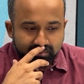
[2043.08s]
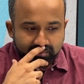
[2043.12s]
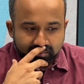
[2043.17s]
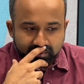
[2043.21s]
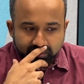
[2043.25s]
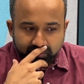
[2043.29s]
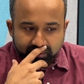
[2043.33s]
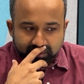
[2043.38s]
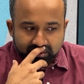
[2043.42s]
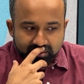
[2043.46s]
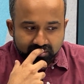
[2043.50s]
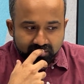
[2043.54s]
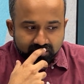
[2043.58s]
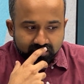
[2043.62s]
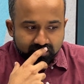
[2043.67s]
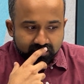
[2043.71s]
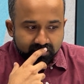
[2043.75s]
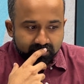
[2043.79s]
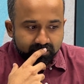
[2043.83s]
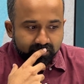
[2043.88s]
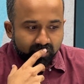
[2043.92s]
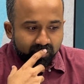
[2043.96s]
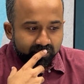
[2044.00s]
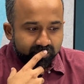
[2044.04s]
we went to
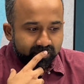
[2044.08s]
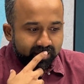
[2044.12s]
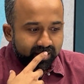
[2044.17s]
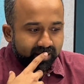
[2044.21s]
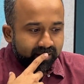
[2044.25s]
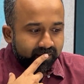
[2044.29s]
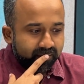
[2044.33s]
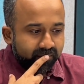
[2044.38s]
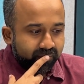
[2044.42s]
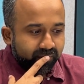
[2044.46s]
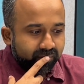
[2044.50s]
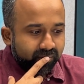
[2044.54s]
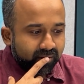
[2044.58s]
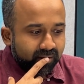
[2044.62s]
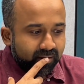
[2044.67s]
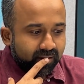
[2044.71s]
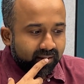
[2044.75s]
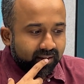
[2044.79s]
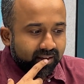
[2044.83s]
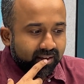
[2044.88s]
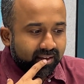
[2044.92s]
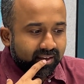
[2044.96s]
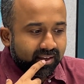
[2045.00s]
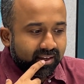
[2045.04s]
Bombay.
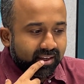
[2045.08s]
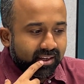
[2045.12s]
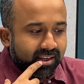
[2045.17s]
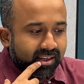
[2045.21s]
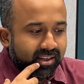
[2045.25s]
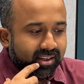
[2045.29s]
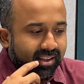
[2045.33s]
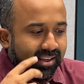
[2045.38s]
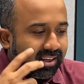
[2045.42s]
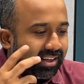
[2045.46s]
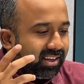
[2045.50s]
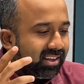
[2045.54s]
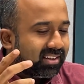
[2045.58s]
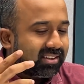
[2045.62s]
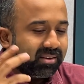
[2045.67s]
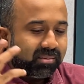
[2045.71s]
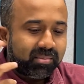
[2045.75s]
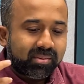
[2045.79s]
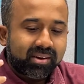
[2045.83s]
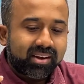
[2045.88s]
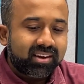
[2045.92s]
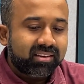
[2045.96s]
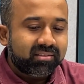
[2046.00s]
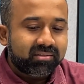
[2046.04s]
And he's
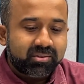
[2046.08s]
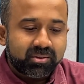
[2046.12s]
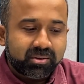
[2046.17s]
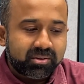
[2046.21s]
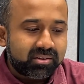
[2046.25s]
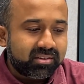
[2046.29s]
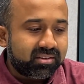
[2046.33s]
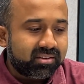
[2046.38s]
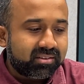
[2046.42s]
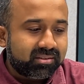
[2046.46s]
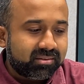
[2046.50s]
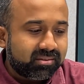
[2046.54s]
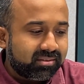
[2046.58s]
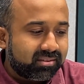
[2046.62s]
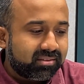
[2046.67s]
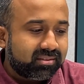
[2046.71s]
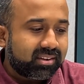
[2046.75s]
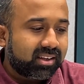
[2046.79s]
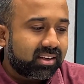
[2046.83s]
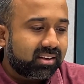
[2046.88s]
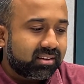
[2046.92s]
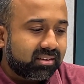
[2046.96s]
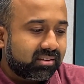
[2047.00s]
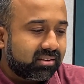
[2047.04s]
applying for a
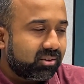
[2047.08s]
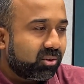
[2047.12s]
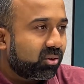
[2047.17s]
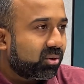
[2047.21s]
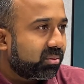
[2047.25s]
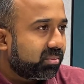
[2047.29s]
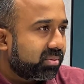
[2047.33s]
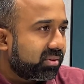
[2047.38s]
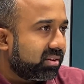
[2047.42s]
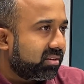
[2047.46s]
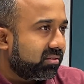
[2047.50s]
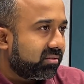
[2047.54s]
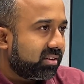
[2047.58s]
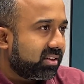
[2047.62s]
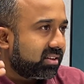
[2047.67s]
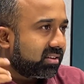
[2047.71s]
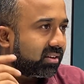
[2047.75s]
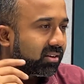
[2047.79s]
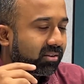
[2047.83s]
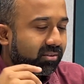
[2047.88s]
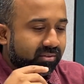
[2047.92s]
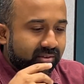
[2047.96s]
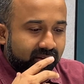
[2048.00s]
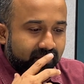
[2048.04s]
European visa
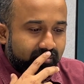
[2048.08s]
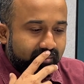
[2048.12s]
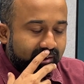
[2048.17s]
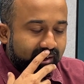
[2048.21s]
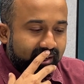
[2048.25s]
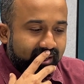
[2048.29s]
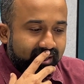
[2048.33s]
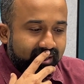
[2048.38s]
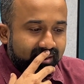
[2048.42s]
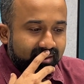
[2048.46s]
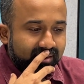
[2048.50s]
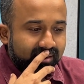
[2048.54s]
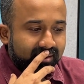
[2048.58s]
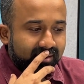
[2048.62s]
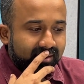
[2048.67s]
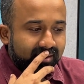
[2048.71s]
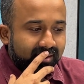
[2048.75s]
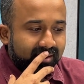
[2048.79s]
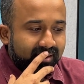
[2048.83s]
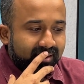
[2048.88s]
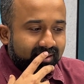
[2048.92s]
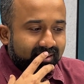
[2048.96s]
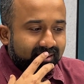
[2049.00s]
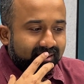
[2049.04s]
of some kind.
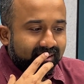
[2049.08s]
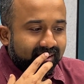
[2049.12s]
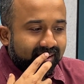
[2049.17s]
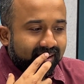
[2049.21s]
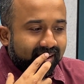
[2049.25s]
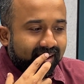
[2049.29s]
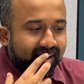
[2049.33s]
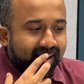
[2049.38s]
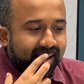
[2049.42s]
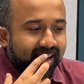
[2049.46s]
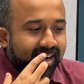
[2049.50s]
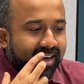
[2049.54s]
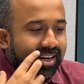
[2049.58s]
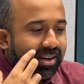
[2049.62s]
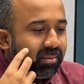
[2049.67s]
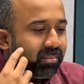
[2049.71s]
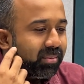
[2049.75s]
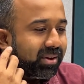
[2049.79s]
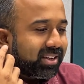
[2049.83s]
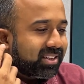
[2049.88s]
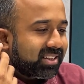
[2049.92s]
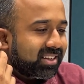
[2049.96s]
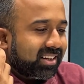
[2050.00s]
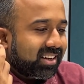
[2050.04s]
And he
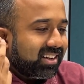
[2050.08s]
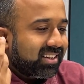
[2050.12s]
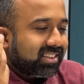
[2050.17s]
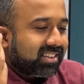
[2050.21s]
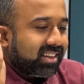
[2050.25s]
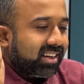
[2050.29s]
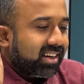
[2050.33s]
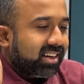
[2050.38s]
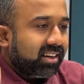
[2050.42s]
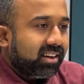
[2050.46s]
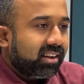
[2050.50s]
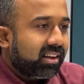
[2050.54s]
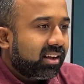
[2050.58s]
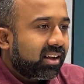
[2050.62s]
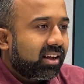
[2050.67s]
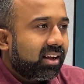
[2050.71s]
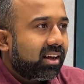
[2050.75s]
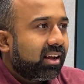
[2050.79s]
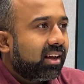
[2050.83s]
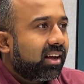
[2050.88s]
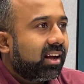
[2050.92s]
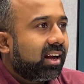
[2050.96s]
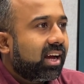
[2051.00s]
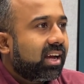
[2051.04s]
basically said,
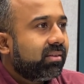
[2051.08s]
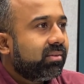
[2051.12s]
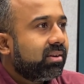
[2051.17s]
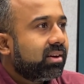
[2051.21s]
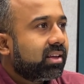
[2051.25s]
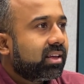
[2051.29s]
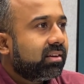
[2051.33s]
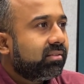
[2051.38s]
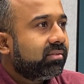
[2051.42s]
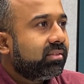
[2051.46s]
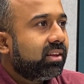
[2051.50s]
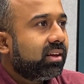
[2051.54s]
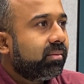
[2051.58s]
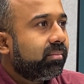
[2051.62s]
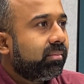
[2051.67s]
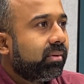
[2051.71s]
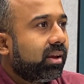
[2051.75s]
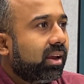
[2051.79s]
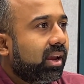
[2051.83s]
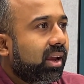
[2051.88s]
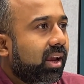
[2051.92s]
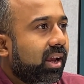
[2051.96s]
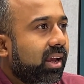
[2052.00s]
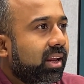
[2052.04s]
I will give them
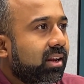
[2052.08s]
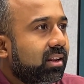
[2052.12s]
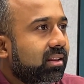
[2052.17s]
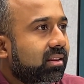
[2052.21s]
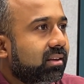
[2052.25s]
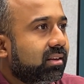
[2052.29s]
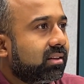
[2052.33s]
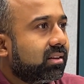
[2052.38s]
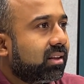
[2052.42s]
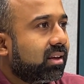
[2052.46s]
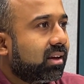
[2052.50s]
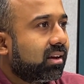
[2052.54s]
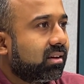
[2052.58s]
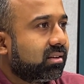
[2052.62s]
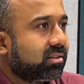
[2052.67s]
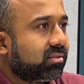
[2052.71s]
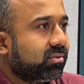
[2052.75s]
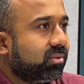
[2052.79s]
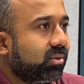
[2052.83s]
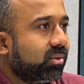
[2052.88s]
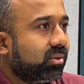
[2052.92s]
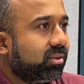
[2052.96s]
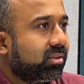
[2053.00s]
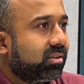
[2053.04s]
anything they ask for